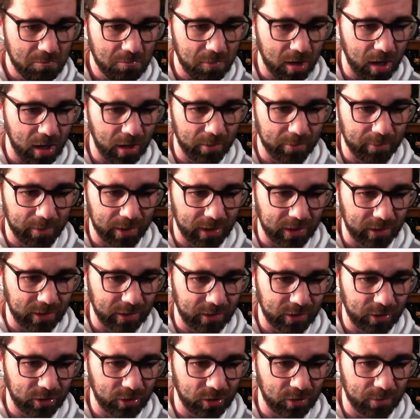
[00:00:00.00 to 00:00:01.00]
I mean,
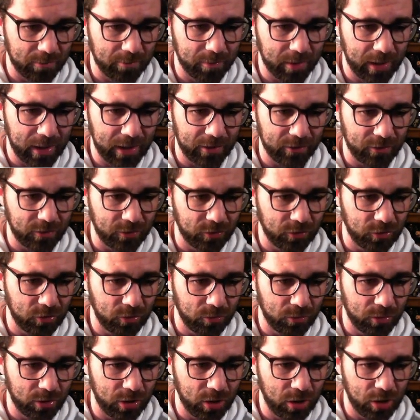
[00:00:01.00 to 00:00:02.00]
you can play as a
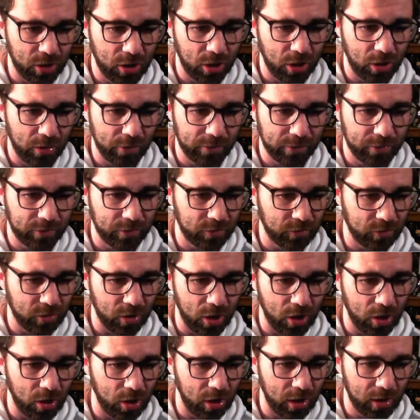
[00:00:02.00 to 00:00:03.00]
2.5
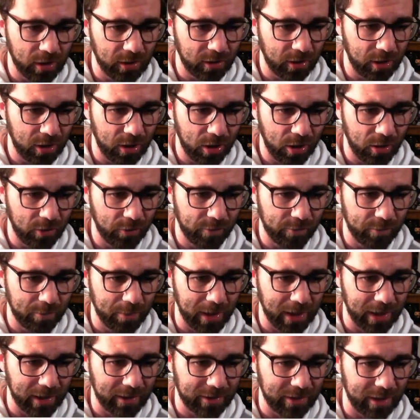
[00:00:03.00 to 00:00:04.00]
star
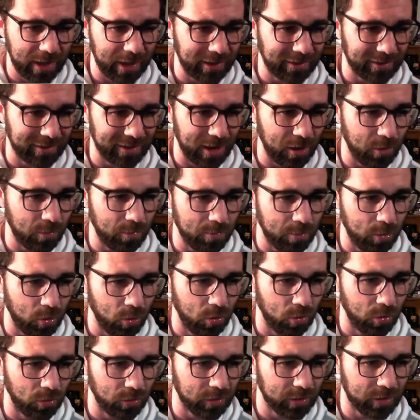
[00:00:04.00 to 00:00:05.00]
halfback there. Del
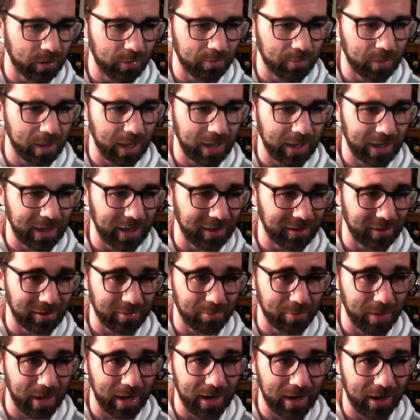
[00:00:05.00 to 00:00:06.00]
Port can play as a
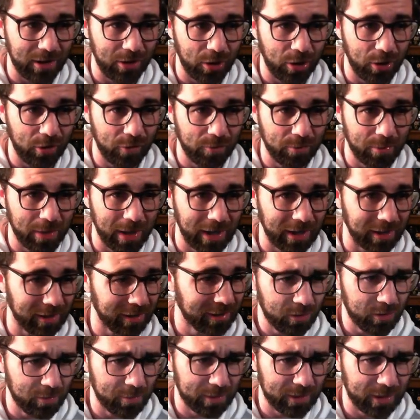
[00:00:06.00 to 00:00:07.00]
better
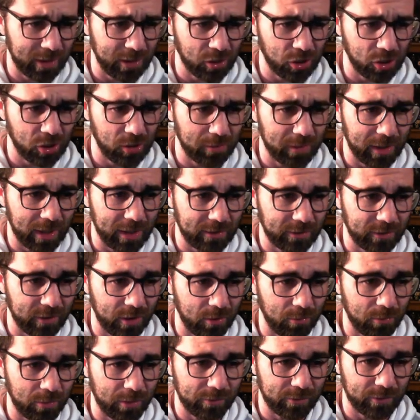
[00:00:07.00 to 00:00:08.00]
halfback. So potentially we end
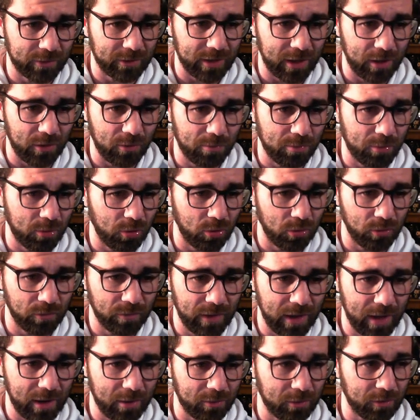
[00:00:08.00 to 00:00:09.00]
up with Del Port
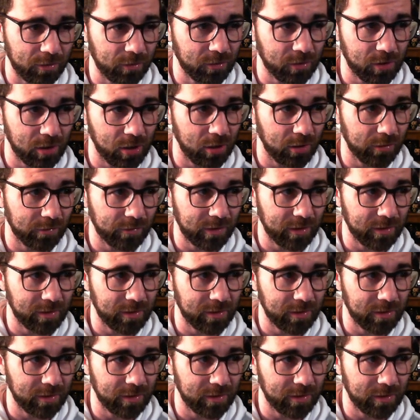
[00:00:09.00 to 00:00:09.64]
there at the start of the